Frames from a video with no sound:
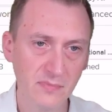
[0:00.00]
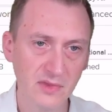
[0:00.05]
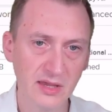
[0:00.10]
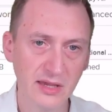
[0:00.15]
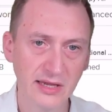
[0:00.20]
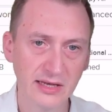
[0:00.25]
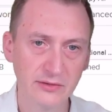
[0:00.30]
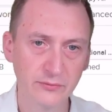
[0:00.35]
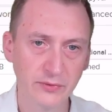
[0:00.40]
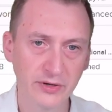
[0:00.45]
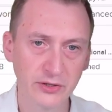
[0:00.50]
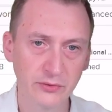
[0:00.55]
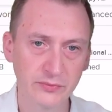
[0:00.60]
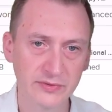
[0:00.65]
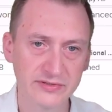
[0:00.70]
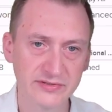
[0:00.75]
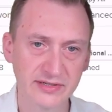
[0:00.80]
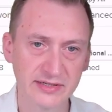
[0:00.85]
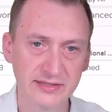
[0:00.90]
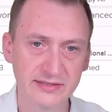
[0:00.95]
And why don't we
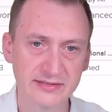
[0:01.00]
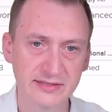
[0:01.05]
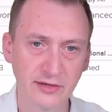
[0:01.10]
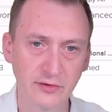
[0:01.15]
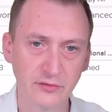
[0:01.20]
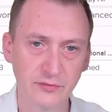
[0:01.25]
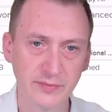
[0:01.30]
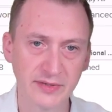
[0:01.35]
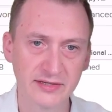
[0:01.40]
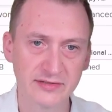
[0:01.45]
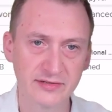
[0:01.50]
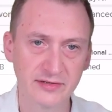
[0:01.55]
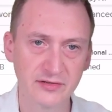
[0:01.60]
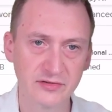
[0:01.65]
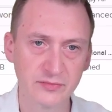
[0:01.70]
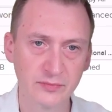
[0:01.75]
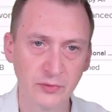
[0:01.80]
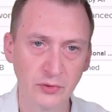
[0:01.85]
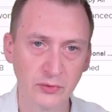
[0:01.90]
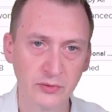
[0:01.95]
take this out of
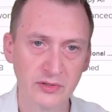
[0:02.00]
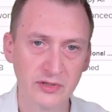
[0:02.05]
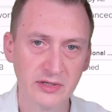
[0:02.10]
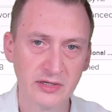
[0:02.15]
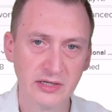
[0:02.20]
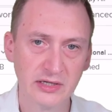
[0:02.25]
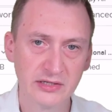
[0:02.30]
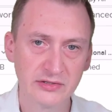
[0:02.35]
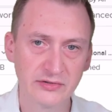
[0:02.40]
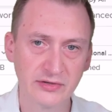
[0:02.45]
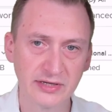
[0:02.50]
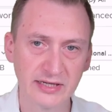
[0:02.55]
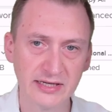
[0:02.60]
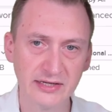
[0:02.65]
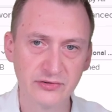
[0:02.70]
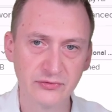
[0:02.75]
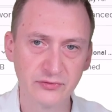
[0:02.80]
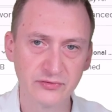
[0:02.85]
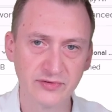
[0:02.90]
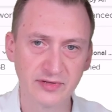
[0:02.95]
maintenance mode? So the
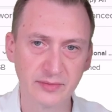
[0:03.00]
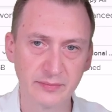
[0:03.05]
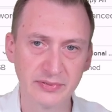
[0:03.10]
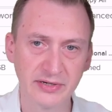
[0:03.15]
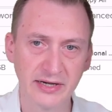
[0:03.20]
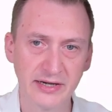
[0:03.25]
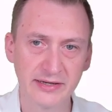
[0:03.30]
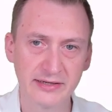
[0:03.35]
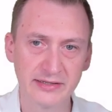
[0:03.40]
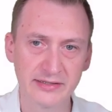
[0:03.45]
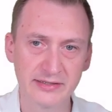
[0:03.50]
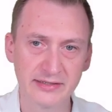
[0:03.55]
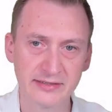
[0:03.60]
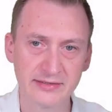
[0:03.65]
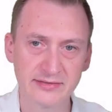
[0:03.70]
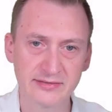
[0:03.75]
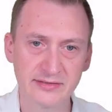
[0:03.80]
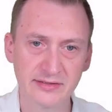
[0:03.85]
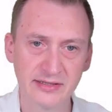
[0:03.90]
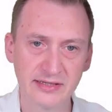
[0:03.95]
interesting part
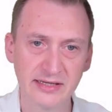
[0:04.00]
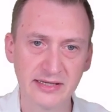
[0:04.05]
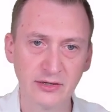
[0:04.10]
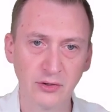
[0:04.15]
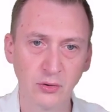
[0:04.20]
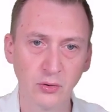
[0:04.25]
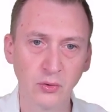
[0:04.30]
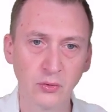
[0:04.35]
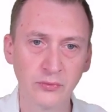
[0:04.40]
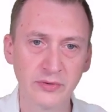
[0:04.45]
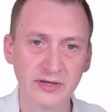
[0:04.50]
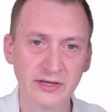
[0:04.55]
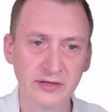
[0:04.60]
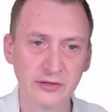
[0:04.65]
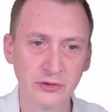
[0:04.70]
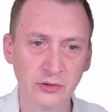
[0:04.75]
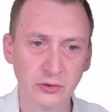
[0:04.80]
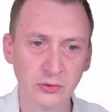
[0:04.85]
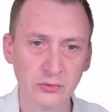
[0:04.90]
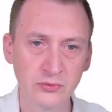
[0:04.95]
is it already
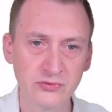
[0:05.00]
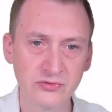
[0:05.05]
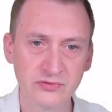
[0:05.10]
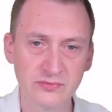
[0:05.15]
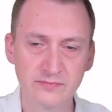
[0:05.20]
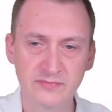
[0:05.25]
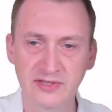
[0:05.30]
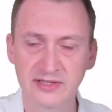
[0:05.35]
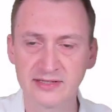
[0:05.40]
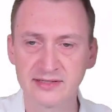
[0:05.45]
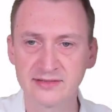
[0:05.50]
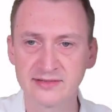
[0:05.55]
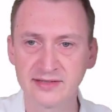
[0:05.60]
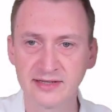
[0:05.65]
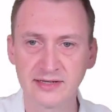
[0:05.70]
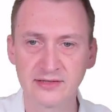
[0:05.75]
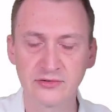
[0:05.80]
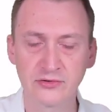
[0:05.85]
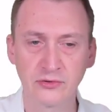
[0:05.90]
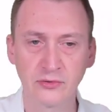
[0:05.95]
knows that this
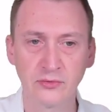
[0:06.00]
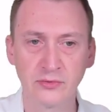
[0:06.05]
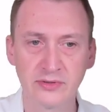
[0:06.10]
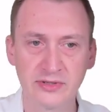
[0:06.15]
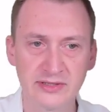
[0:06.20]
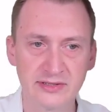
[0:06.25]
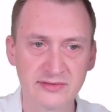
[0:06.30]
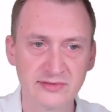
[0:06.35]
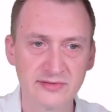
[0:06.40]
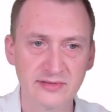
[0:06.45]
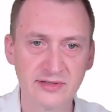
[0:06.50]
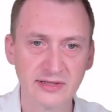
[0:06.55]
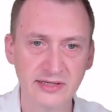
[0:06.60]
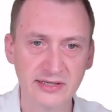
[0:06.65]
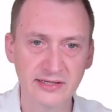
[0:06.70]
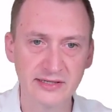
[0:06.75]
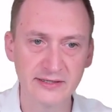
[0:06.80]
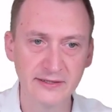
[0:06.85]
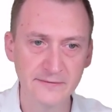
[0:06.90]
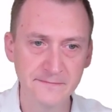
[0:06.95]
data store is
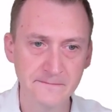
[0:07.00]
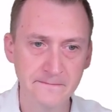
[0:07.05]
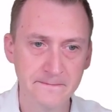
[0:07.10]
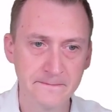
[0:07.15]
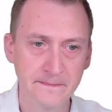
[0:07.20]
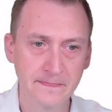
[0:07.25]
here.